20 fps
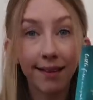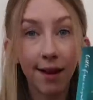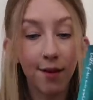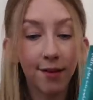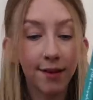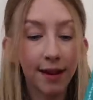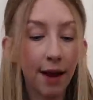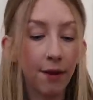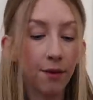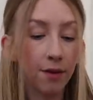
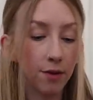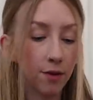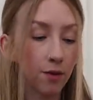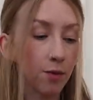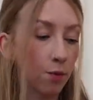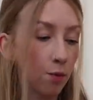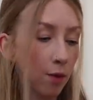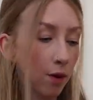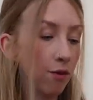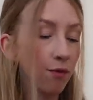goes down
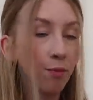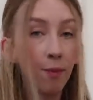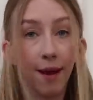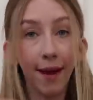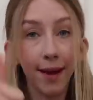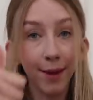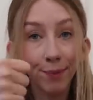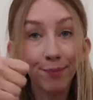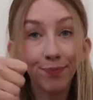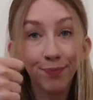as one of
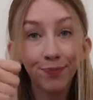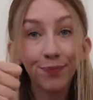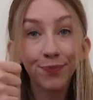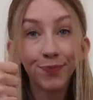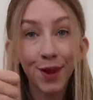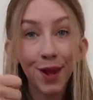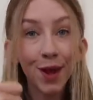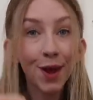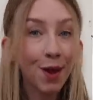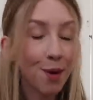my
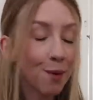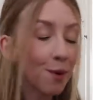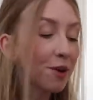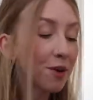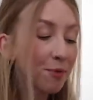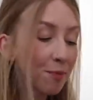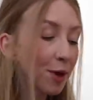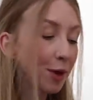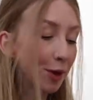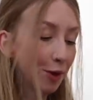one
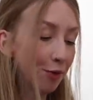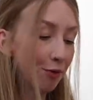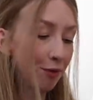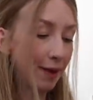of my good